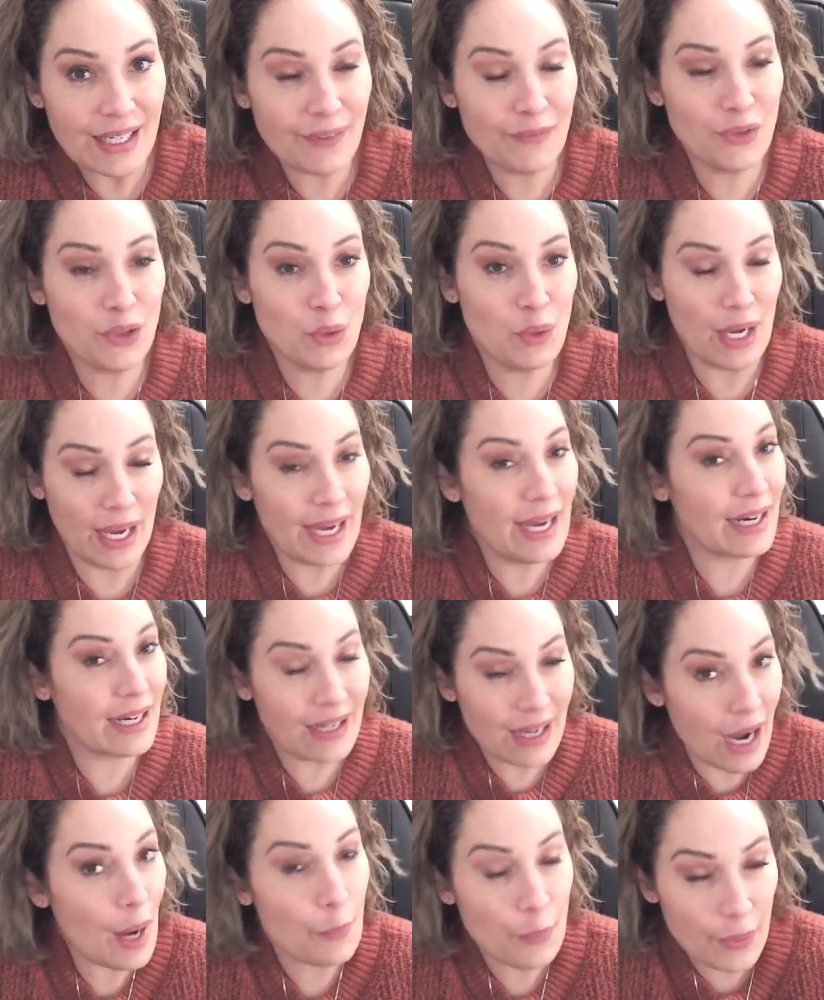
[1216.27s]
if you can't
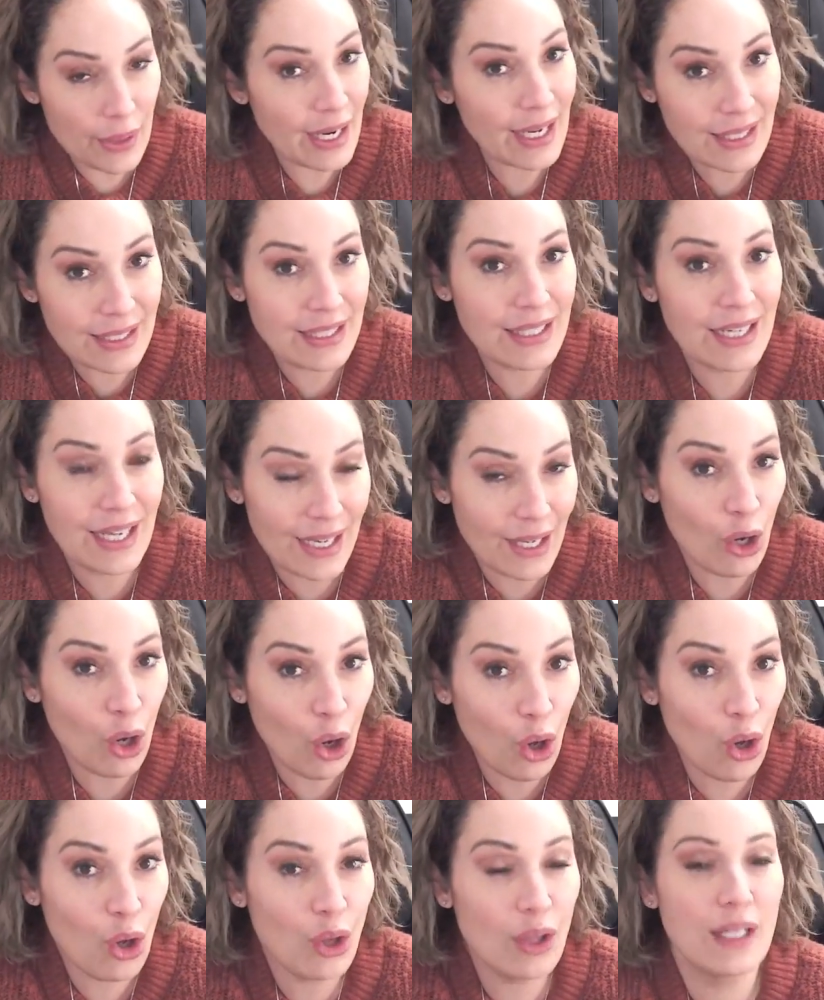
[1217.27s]
comprehend it at
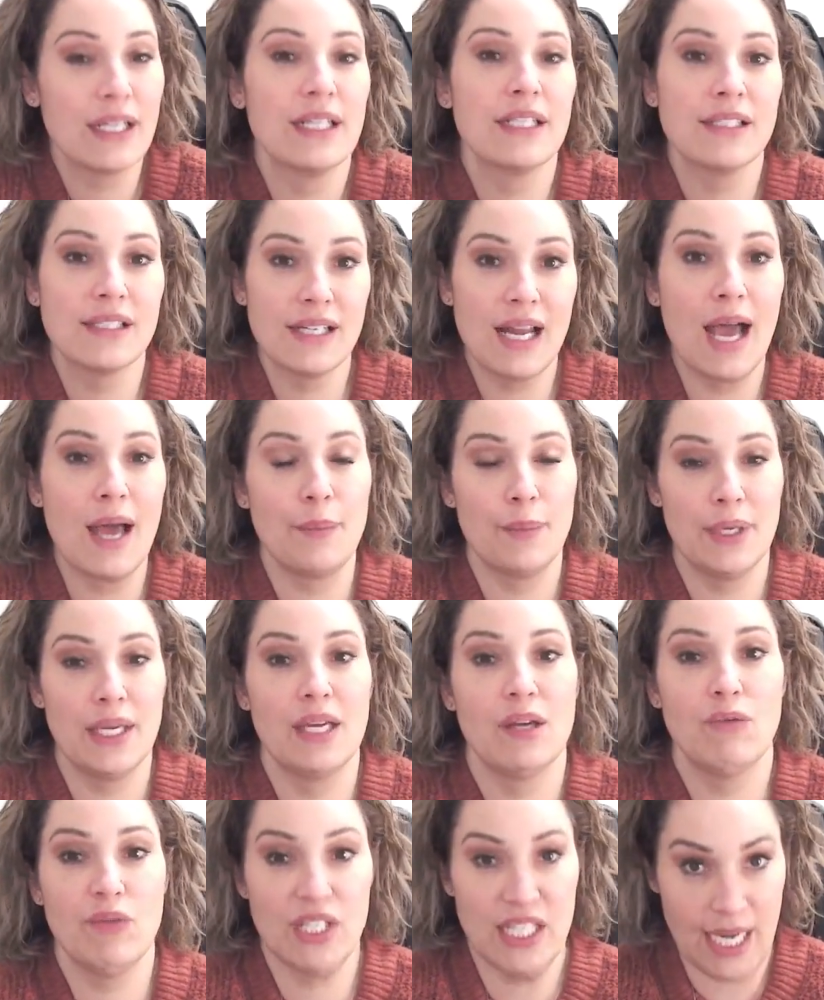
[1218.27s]
all and it's not
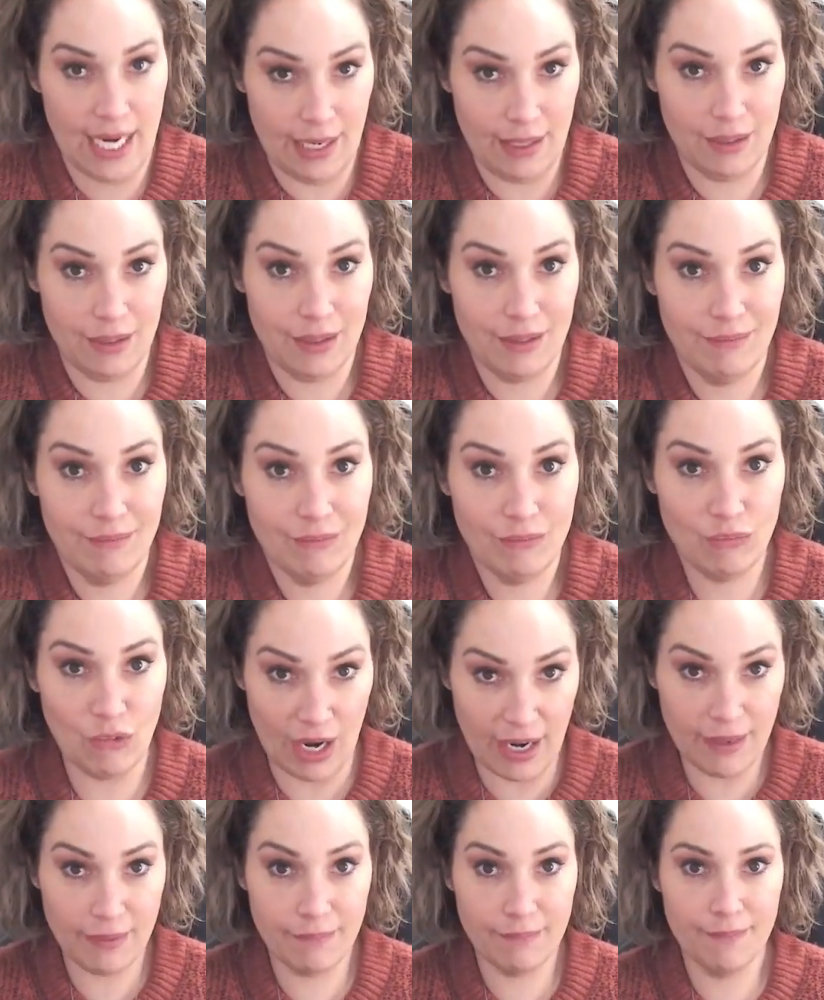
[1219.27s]
being retained,
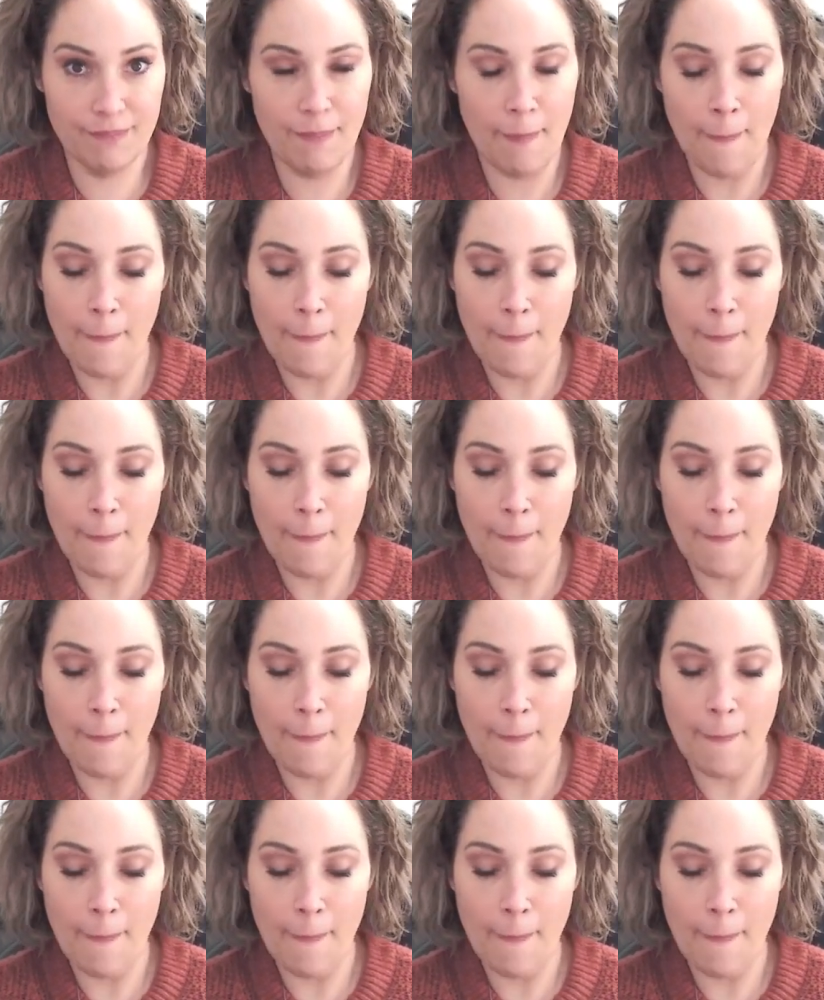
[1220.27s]
right?